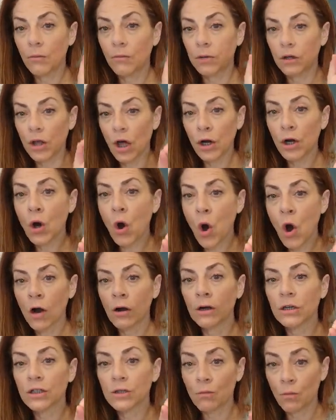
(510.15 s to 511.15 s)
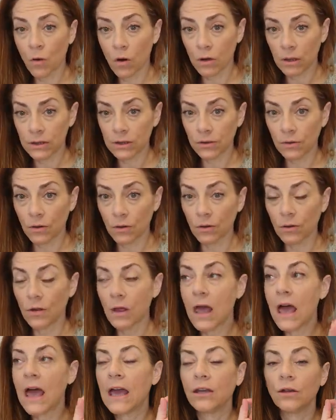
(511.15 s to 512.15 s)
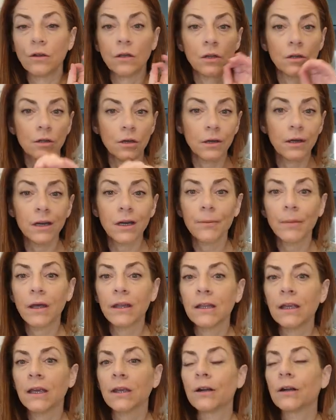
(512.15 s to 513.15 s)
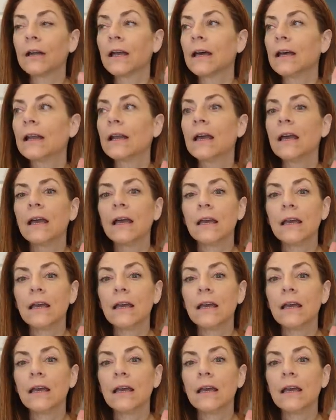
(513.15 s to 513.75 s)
Blood Orange Morosil, and you can look it up on the internet.